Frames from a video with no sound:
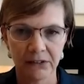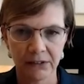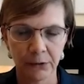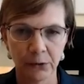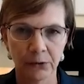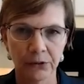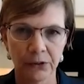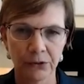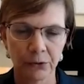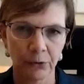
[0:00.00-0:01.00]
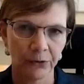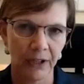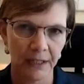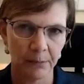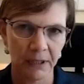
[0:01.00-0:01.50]
difficult to control
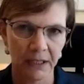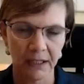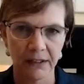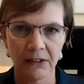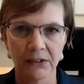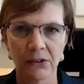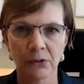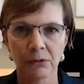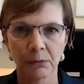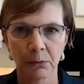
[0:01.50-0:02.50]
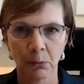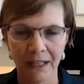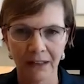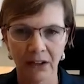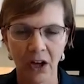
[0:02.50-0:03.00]
diabetes associated with
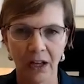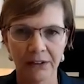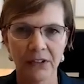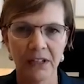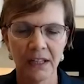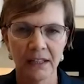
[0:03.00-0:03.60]
weight loss,